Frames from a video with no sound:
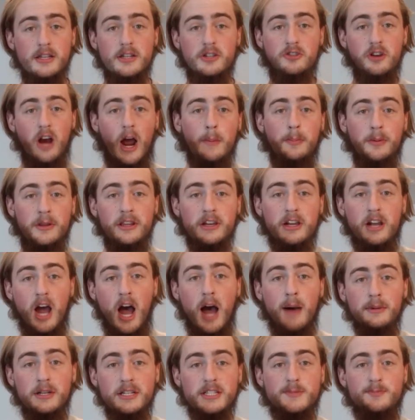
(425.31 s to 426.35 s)
drop in the
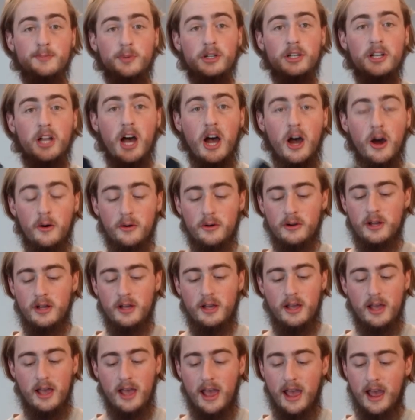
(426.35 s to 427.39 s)
comments below,
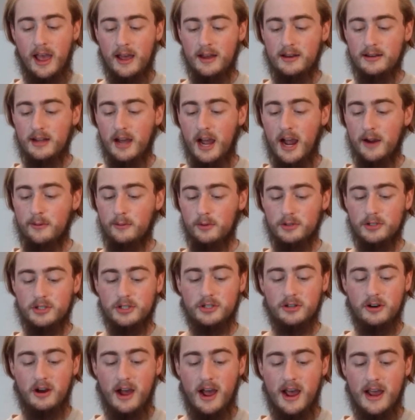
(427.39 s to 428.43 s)
and I will
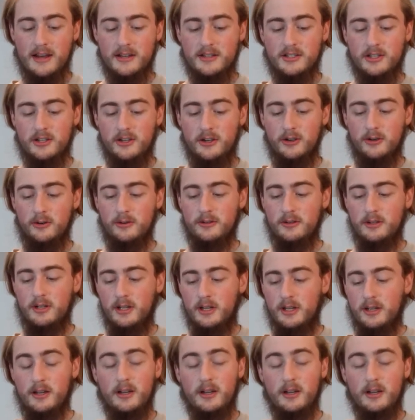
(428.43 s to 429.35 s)
try to